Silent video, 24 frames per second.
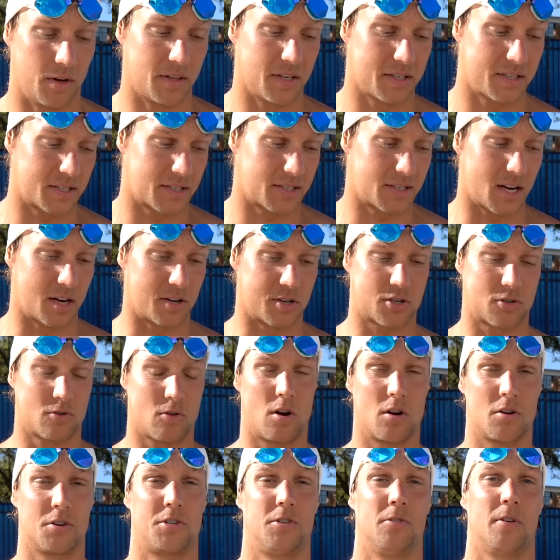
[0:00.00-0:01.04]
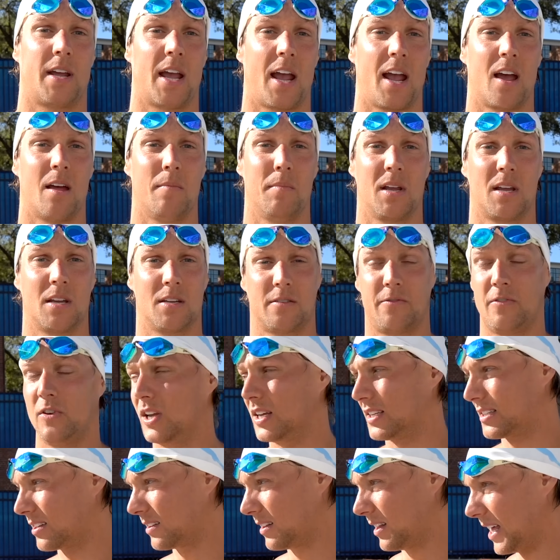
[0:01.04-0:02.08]
this to stay as strong as you can, because if you
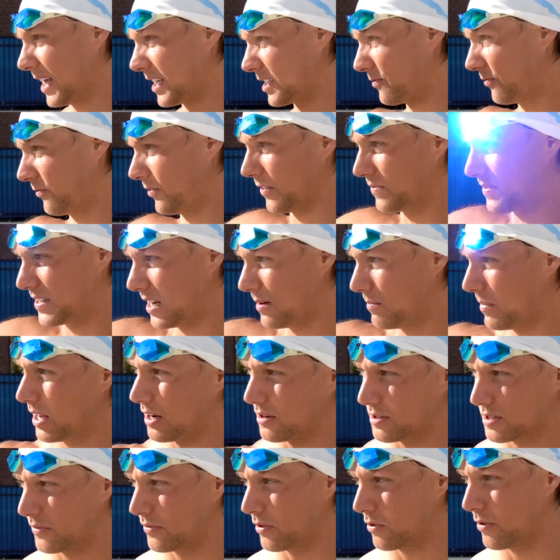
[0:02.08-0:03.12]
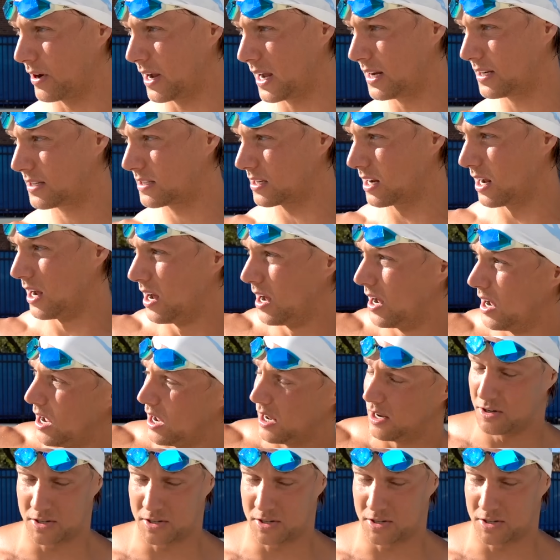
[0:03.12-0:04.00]
get to the last 15 meters of a race, you